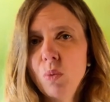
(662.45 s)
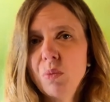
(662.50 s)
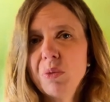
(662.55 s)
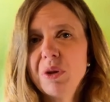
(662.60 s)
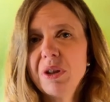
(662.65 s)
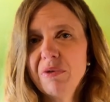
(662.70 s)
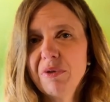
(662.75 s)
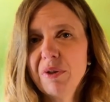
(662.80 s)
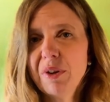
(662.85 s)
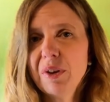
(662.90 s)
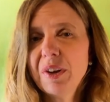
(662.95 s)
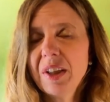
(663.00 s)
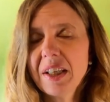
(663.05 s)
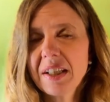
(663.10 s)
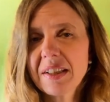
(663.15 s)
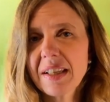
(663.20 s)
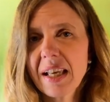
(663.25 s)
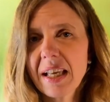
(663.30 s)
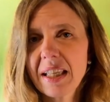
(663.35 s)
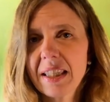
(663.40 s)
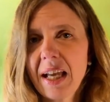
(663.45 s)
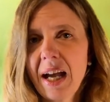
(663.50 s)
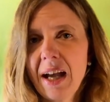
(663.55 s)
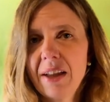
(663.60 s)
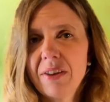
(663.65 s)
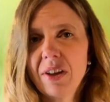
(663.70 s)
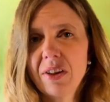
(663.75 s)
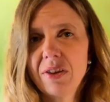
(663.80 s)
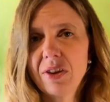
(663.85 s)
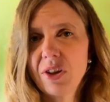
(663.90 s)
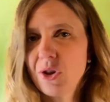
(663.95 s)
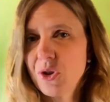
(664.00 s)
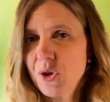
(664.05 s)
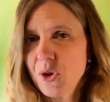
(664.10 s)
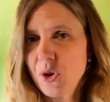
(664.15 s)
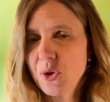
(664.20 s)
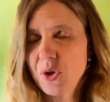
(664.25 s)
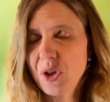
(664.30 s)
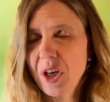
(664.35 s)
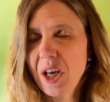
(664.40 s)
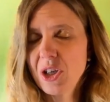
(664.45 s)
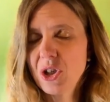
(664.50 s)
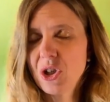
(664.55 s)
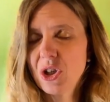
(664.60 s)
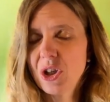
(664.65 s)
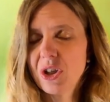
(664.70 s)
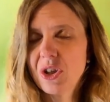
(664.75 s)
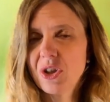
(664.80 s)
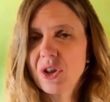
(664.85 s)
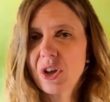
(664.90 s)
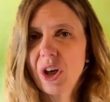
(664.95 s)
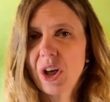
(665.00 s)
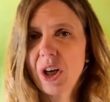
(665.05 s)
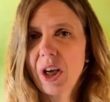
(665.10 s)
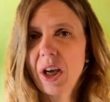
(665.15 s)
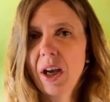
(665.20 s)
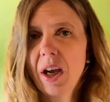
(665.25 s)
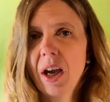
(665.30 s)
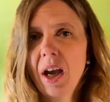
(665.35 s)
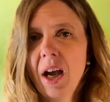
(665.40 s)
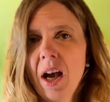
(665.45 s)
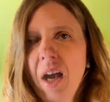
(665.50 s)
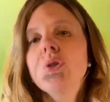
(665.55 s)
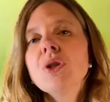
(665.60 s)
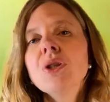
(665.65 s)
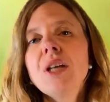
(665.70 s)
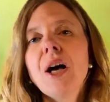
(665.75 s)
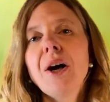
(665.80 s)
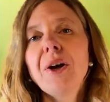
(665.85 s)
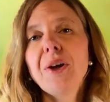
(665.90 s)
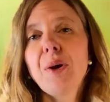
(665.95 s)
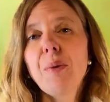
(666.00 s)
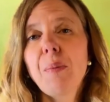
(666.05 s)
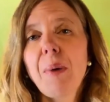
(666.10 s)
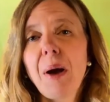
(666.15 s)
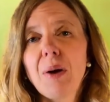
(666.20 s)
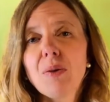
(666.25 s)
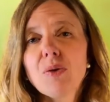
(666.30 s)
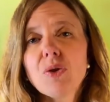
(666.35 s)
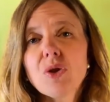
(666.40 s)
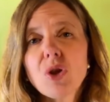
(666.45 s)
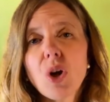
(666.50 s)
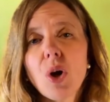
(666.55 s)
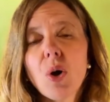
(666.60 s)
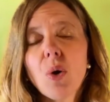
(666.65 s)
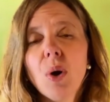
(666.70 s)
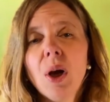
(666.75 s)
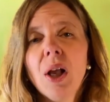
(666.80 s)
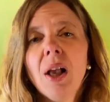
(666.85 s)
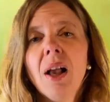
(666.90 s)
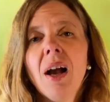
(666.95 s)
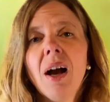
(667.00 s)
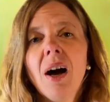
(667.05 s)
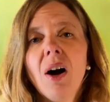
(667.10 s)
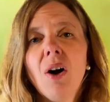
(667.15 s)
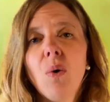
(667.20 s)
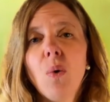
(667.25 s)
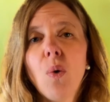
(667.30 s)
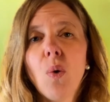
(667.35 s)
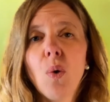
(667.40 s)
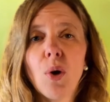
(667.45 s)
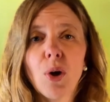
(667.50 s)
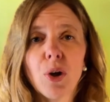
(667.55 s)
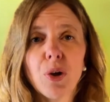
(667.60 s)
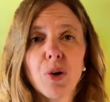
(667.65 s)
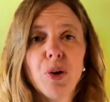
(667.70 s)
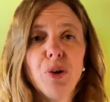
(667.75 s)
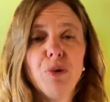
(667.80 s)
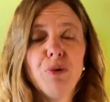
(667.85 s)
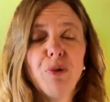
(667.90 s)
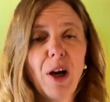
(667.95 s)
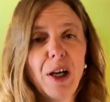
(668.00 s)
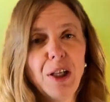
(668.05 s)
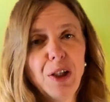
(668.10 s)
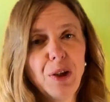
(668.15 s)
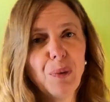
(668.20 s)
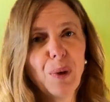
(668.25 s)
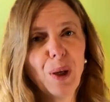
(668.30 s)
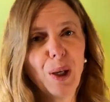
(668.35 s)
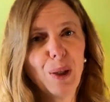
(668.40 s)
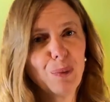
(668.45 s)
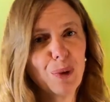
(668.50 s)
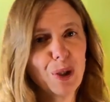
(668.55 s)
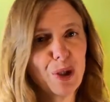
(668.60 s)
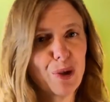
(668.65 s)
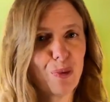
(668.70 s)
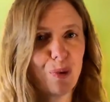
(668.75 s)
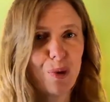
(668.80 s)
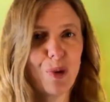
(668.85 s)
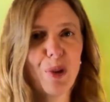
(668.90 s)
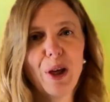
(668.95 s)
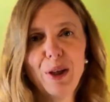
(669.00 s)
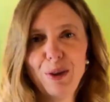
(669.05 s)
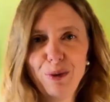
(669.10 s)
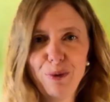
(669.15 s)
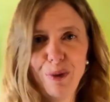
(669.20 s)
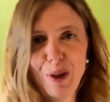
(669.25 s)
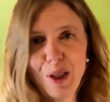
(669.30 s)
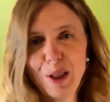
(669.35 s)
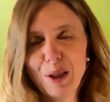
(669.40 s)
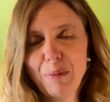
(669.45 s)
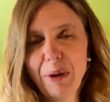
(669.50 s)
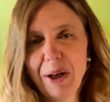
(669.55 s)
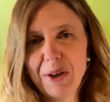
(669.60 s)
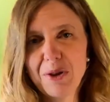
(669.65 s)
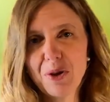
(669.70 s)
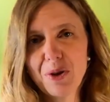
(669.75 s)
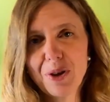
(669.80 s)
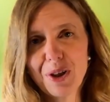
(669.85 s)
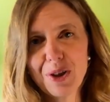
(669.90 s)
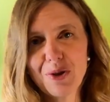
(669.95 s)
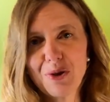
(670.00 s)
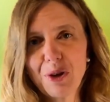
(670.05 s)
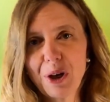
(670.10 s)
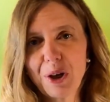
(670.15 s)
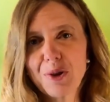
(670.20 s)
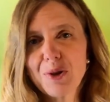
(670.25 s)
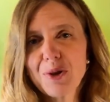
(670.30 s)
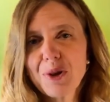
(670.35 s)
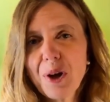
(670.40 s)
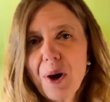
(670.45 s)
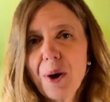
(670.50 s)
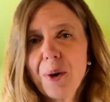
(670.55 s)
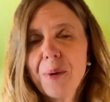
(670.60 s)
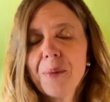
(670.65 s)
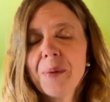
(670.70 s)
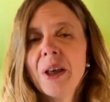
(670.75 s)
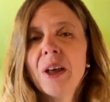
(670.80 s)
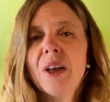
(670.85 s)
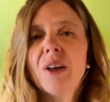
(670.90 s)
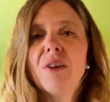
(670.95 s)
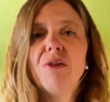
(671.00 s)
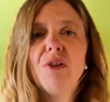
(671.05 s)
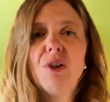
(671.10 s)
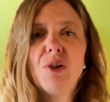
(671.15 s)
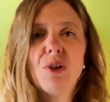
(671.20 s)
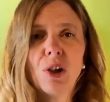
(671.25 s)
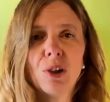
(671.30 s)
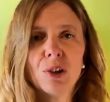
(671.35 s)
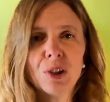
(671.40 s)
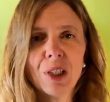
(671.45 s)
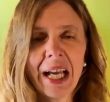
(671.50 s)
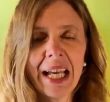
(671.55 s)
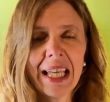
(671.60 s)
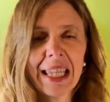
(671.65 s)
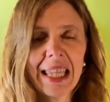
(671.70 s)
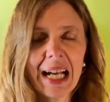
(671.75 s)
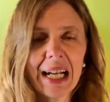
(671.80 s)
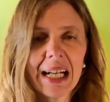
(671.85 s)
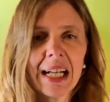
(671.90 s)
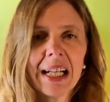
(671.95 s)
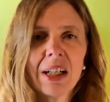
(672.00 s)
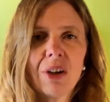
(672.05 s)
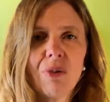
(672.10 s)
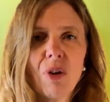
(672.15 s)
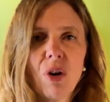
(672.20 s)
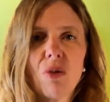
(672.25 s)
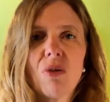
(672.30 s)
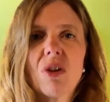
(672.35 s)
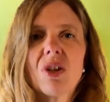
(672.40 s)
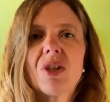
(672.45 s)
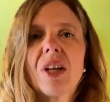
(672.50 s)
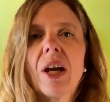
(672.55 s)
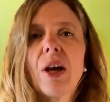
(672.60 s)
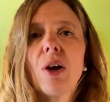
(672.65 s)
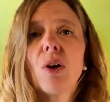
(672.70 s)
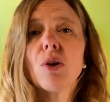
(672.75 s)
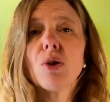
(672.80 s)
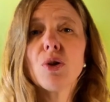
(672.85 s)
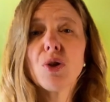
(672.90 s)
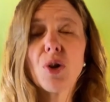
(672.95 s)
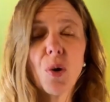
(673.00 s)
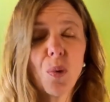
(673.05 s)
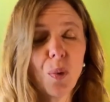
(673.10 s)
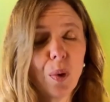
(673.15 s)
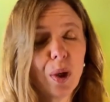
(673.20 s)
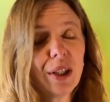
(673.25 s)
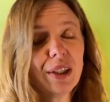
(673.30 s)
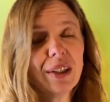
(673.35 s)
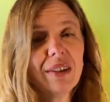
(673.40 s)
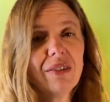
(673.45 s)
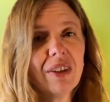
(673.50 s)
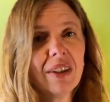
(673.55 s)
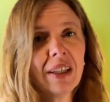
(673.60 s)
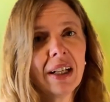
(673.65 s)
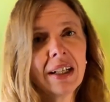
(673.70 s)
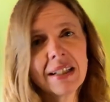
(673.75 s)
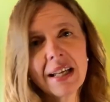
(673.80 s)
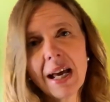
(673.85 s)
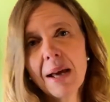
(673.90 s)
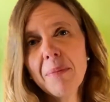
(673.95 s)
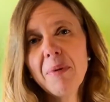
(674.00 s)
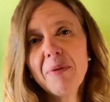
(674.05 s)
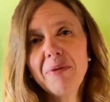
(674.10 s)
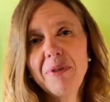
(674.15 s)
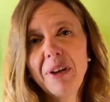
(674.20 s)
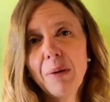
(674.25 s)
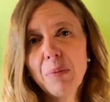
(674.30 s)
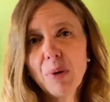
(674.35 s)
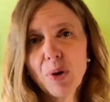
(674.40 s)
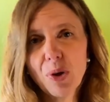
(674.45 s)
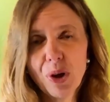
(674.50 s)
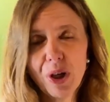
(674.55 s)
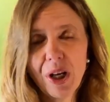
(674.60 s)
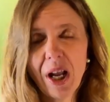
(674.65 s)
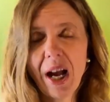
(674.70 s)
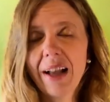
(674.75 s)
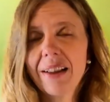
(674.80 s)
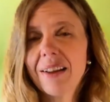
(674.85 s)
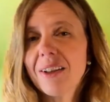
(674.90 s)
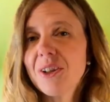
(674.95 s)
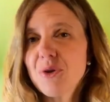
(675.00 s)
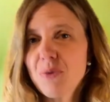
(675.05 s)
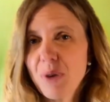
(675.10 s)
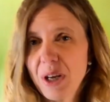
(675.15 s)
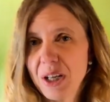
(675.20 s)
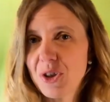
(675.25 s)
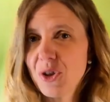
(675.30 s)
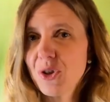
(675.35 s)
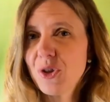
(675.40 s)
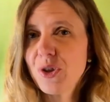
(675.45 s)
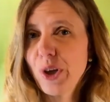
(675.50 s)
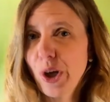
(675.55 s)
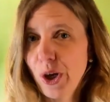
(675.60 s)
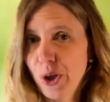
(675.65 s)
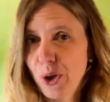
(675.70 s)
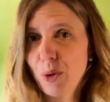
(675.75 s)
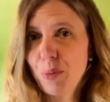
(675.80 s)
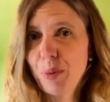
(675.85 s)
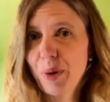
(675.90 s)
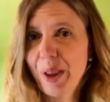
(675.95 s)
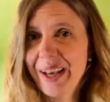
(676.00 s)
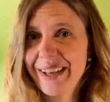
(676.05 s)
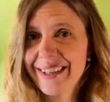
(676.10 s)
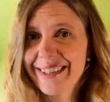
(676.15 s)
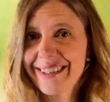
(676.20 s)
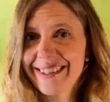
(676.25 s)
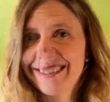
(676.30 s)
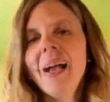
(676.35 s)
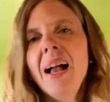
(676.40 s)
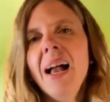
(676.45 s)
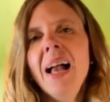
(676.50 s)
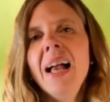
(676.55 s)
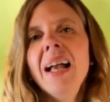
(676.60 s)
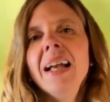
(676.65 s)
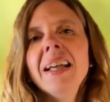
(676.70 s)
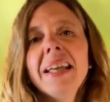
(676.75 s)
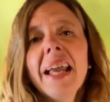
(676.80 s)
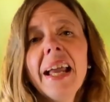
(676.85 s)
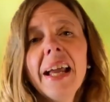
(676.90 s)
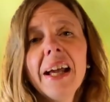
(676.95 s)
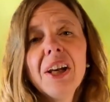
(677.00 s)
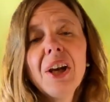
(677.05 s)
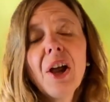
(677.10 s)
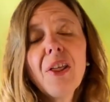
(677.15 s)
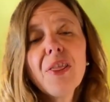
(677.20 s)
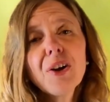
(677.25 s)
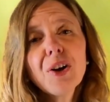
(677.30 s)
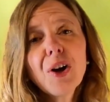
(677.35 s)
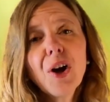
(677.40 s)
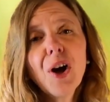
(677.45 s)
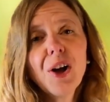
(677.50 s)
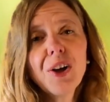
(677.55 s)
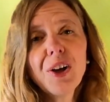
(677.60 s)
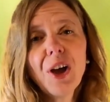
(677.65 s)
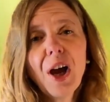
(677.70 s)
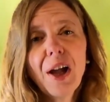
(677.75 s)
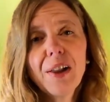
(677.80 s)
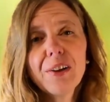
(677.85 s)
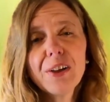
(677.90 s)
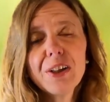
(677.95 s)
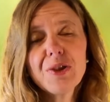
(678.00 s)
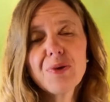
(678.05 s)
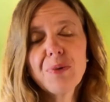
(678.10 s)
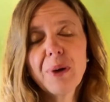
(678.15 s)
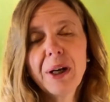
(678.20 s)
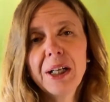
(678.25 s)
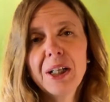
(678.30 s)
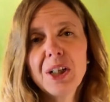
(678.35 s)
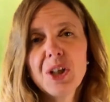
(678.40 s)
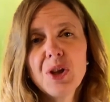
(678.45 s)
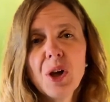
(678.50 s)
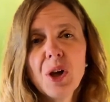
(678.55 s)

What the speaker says: different things like that the association is gonna tell you about. Or could fine you on, which will then feed the metro district. So if you don't like that kind of oversight or don't want to live in that type of neighborhood, Highlands Ranch is not your place. Okay, another con to Highlands Ranch